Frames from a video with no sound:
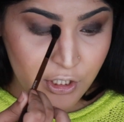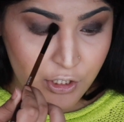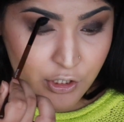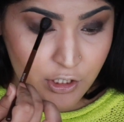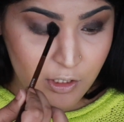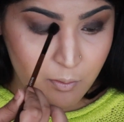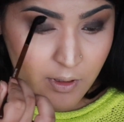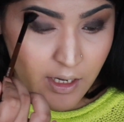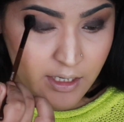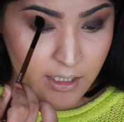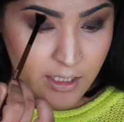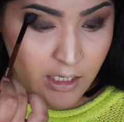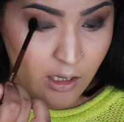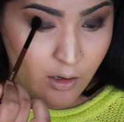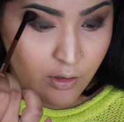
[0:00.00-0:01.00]
I'm just
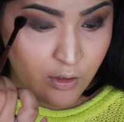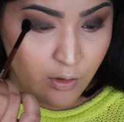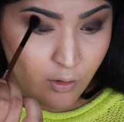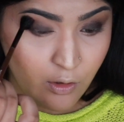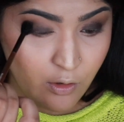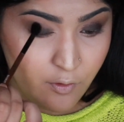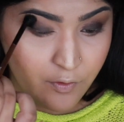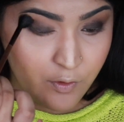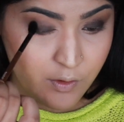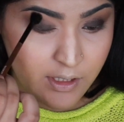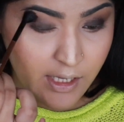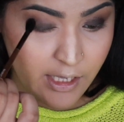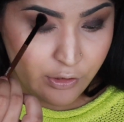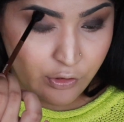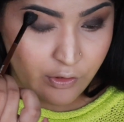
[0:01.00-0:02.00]
blending out all of
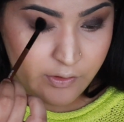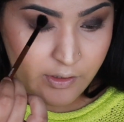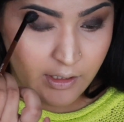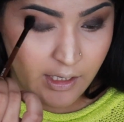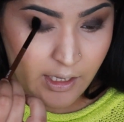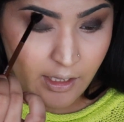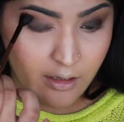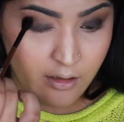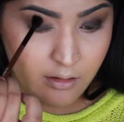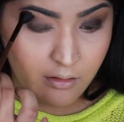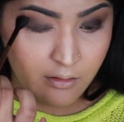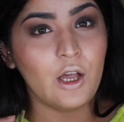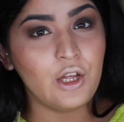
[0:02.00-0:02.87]
those edges again.